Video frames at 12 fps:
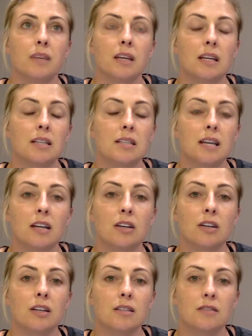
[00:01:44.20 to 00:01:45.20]
container
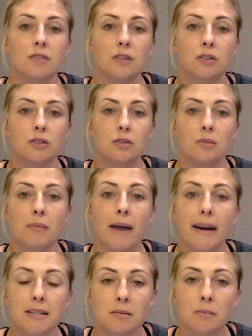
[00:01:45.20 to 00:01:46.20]
is filled to
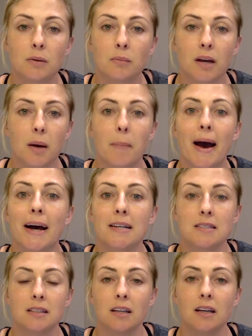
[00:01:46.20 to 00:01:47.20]
maximum
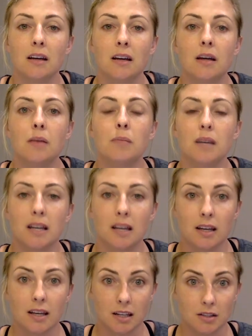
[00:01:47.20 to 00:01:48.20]
capacity,
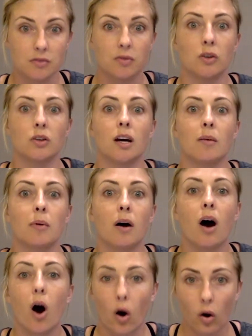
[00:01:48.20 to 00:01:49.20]
meaning it is filled up
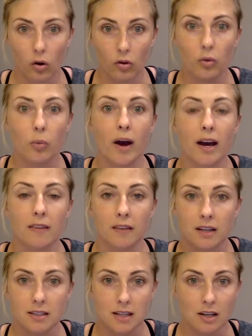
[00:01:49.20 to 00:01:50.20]
all the way. The
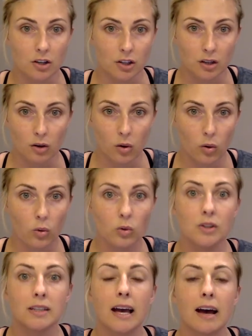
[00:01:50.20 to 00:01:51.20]
container can hold
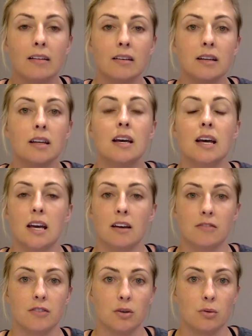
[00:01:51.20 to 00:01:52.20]
a gallon.
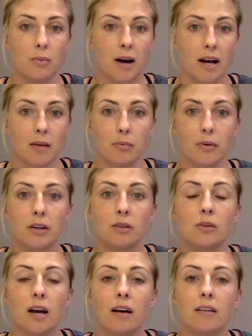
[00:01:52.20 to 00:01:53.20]
If you buy a brand new
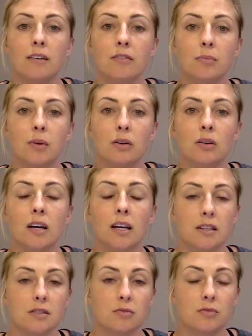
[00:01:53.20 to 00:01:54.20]
gallon of milk, it
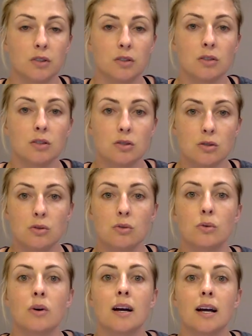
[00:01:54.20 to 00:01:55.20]
is filled
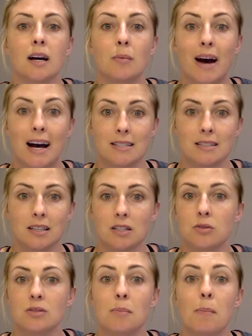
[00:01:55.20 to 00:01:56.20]
to capacity,
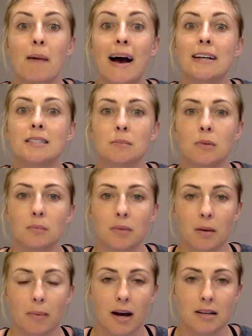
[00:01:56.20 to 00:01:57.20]
to its maximum
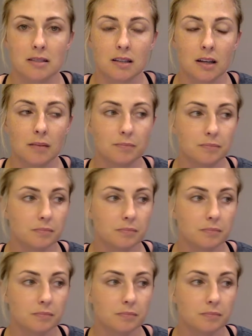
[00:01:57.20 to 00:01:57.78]
capacity.